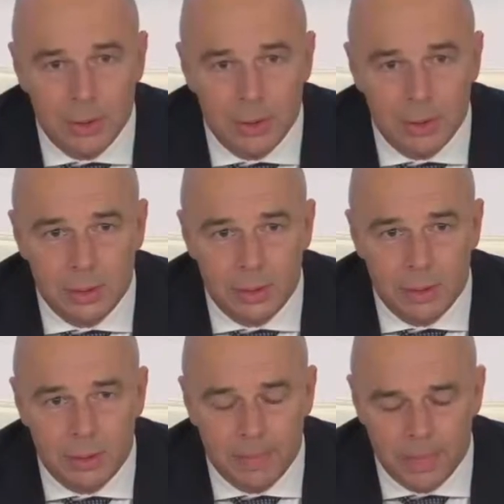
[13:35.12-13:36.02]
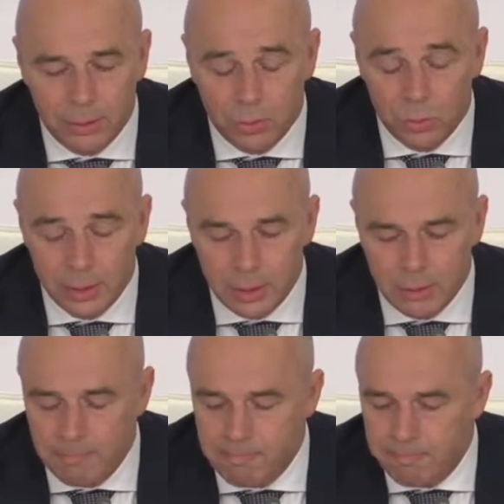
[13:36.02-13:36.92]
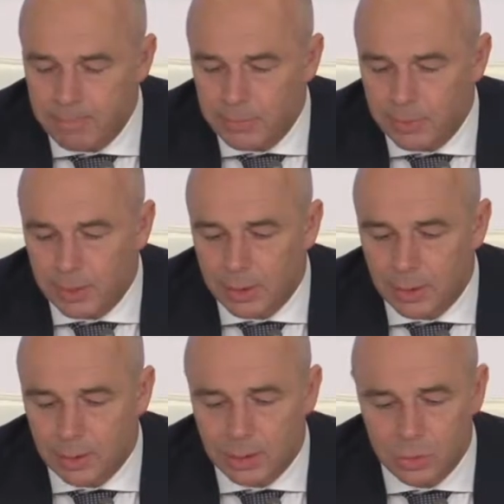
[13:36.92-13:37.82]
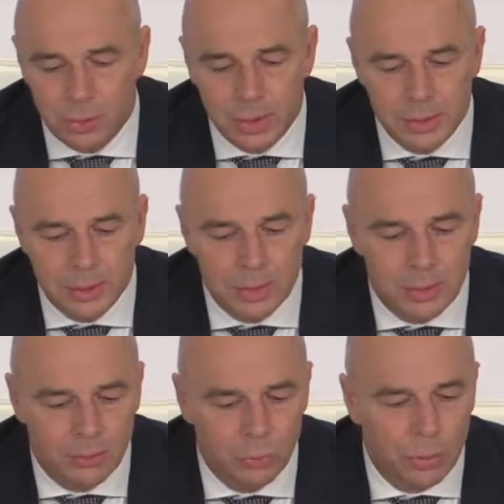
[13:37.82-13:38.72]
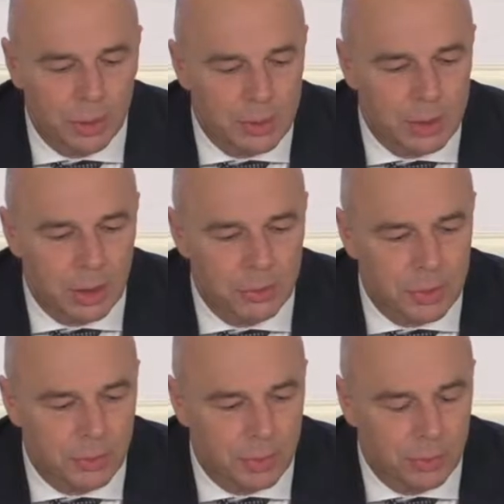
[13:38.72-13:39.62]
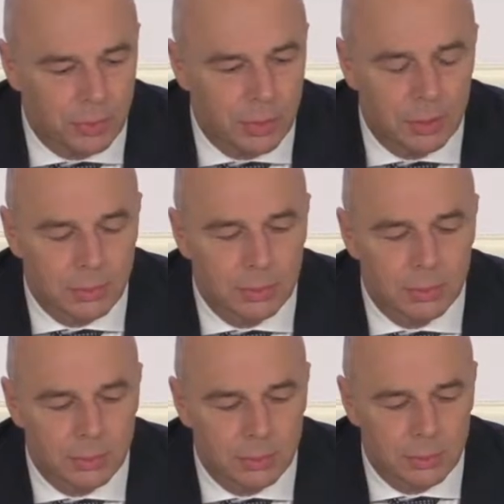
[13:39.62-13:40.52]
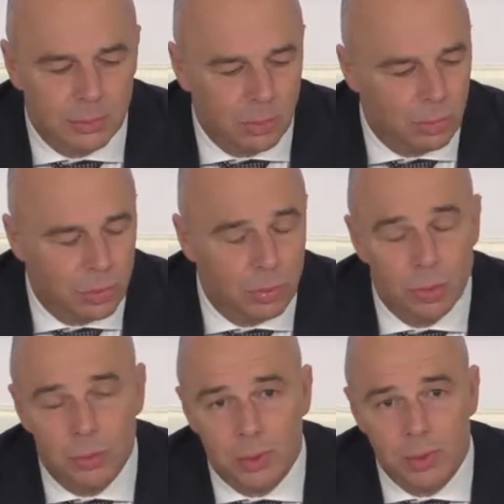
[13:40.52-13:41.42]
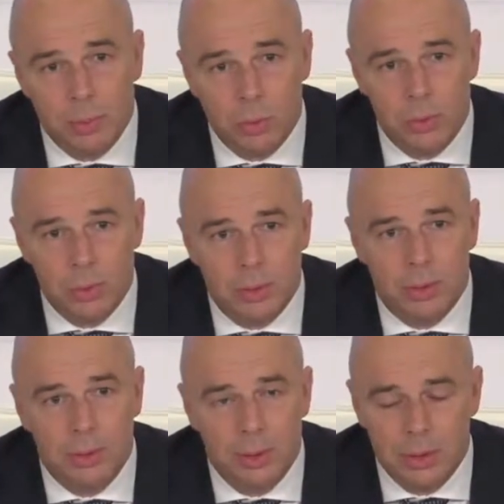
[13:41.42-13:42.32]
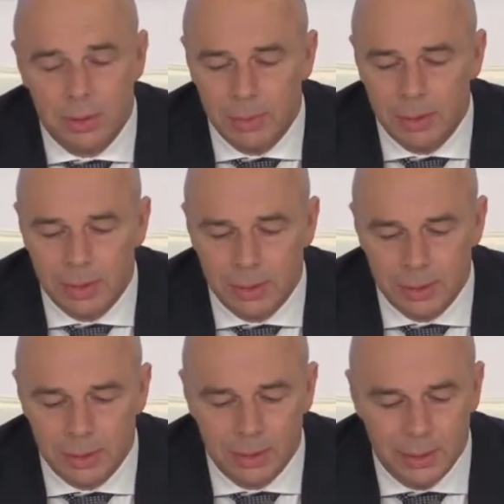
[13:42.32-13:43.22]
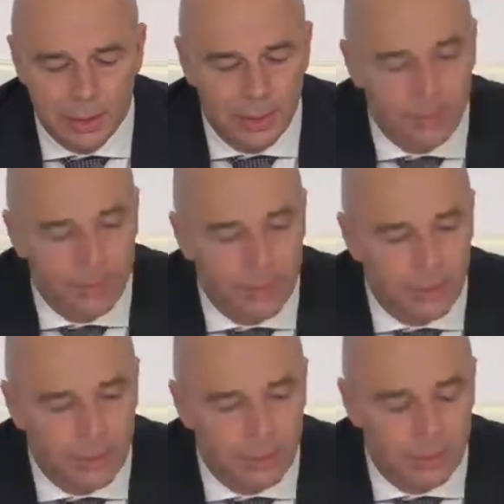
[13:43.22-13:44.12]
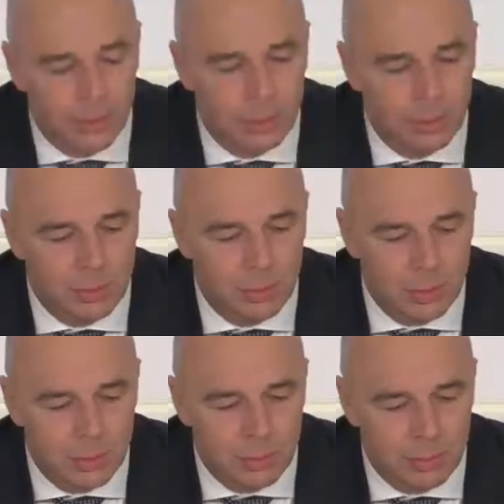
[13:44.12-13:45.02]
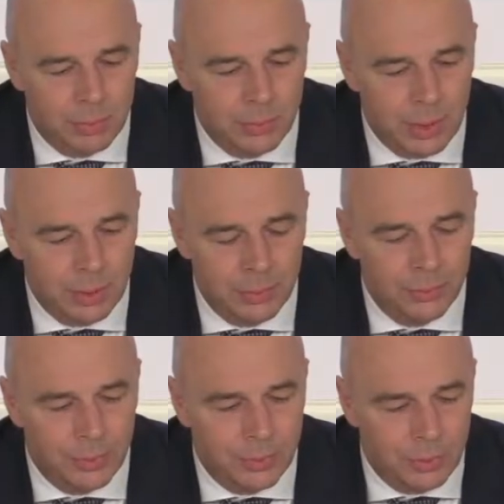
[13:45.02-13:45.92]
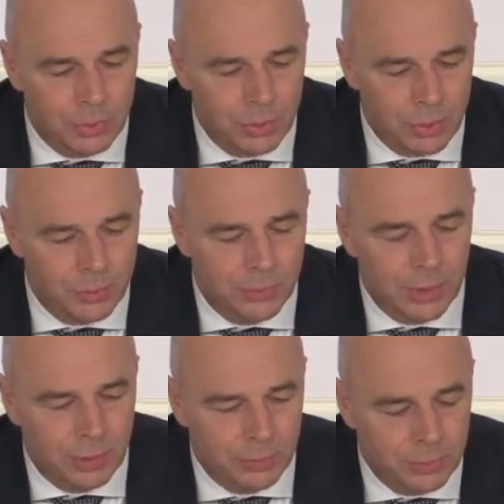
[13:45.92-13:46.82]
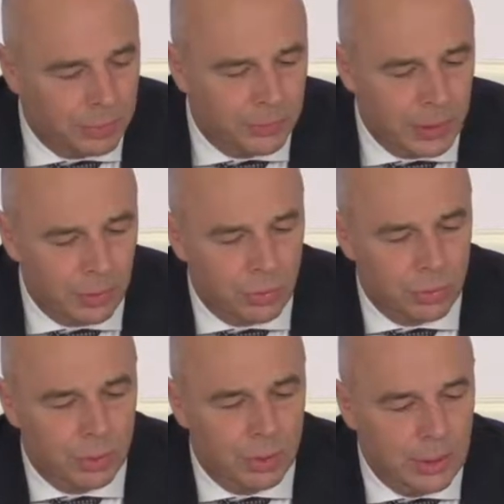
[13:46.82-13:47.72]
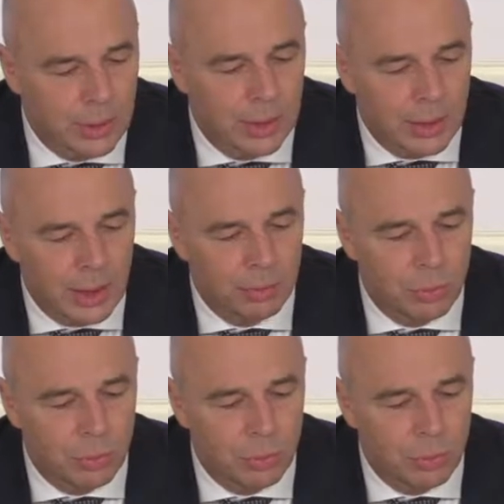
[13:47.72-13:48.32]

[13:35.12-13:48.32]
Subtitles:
of one euro bonds to another euro bonds. As far as internal loans is concerned, we see a sustainable demand on our bonds,